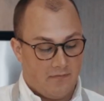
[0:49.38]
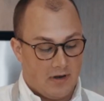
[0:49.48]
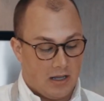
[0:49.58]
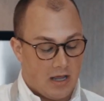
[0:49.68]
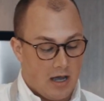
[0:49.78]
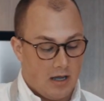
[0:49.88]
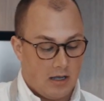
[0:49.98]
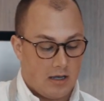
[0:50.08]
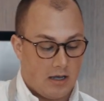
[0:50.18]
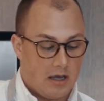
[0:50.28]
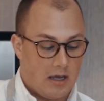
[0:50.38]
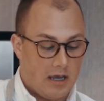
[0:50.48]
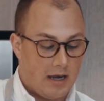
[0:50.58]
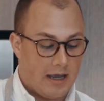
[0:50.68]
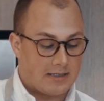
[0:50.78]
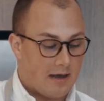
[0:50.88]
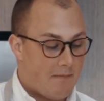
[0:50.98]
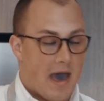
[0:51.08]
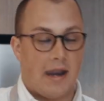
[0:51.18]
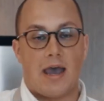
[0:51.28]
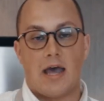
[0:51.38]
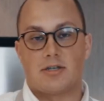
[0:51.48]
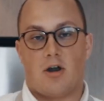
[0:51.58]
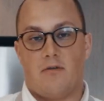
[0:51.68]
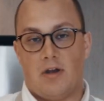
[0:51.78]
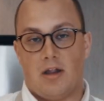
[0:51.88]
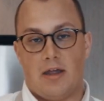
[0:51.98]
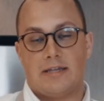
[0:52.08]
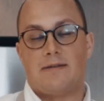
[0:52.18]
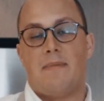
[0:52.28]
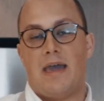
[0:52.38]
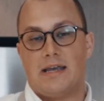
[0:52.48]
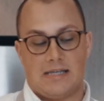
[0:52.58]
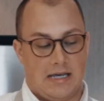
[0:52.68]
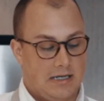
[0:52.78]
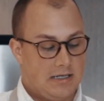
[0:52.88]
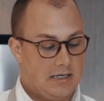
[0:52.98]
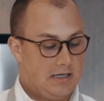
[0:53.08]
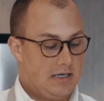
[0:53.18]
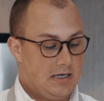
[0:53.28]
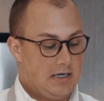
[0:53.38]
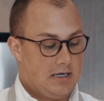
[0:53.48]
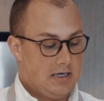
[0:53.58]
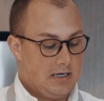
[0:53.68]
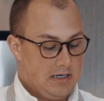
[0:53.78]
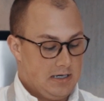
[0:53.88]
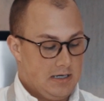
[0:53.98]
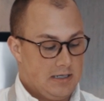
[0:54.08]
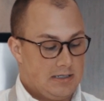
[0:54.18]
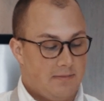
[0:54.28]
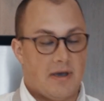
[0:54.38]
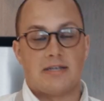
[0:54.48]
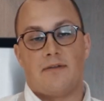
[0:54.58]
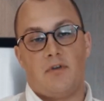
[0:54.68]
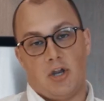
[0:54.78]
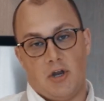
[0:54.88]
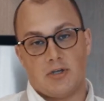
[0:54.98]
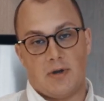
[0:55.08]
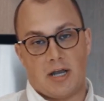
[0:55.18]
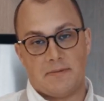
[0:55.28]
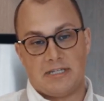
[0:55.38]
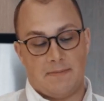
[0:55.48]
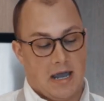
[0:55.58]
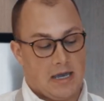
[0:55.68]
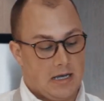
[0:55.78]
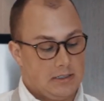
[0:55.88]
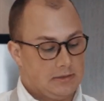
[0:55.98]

Vanilla. It is a Madagascar vanilla. It's amazing. It's the best stuff you can use when it comes to baking.